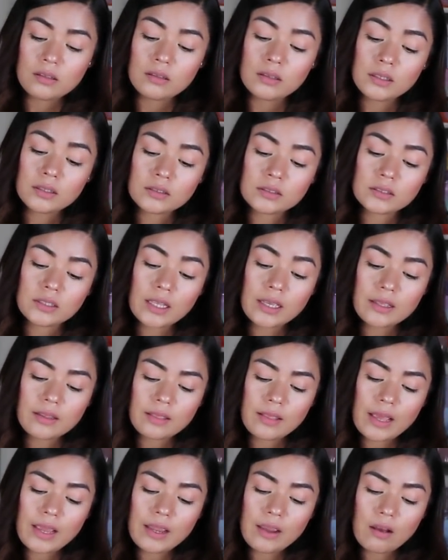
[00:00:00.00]
looks like
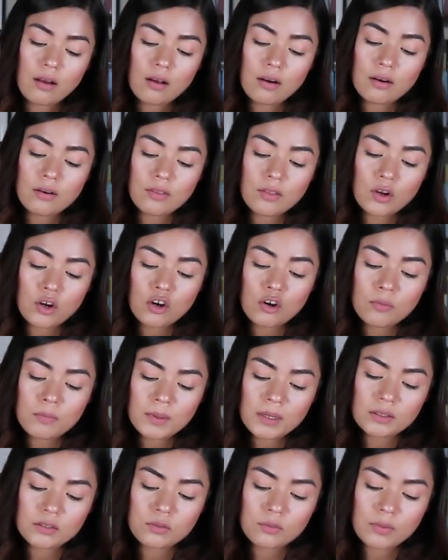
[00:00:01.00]
they are the
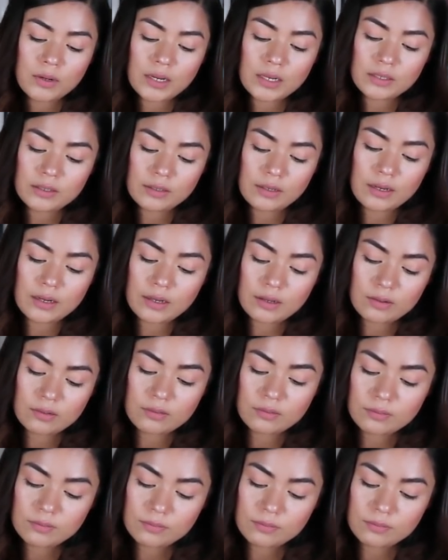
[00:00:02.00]
Hermit right now.